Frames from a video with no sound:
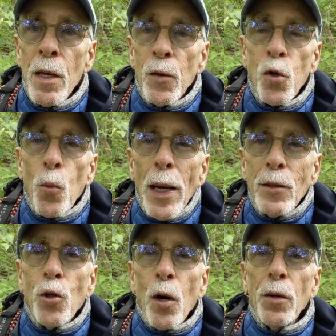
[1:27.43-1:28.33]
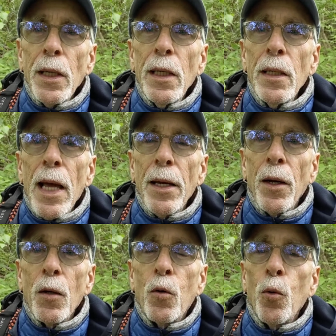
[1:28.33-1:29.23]
So Ray Jardine had
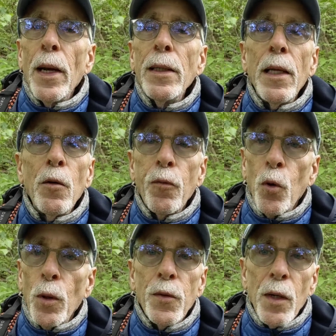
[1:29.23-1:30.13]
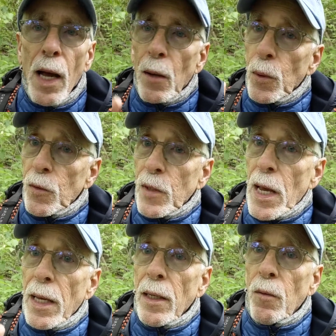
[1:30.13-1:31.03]
a great influence, and I would
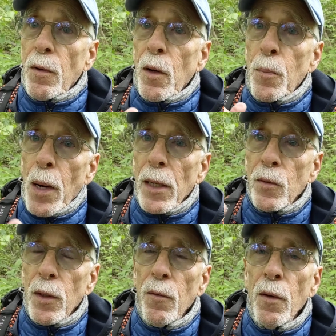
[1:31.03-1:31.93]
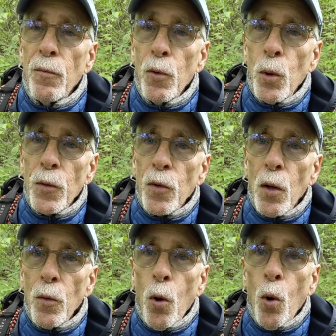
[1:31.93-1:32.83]
say a very positive influence,
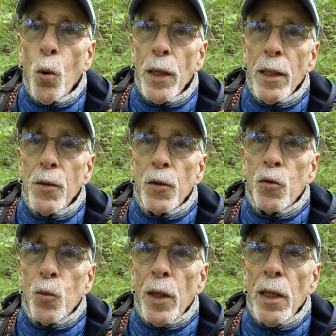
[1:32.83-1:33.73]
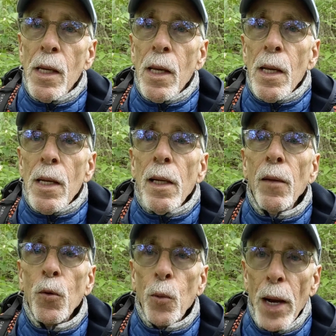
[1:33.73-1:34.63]
on the whole industry
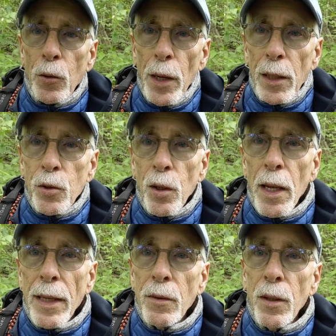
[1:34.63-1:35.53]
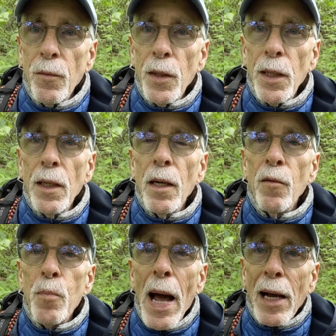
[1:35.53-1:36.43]
and the recreational activity
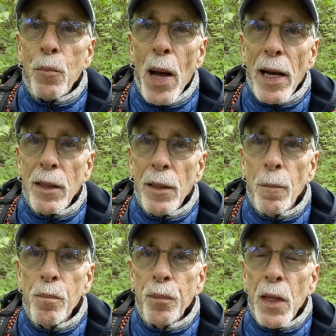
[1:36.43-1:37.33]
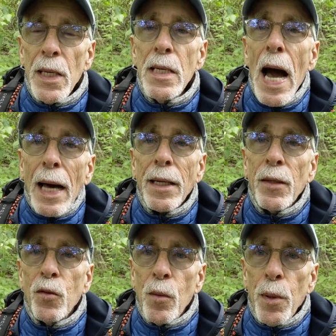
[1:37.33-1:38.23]
of backpacking. He got
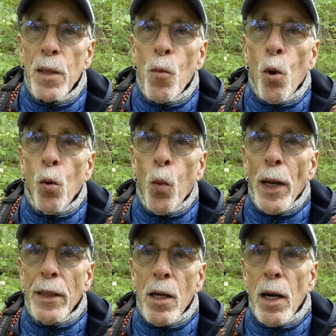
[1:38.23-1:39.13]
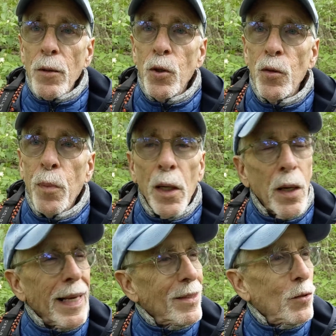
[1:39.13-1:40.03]
us to be more weight conscious, but
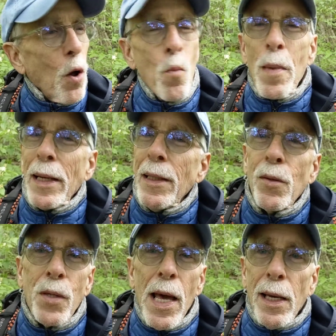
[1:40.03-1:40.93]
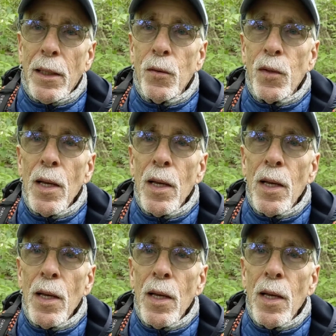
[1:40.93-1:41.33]
like so many things,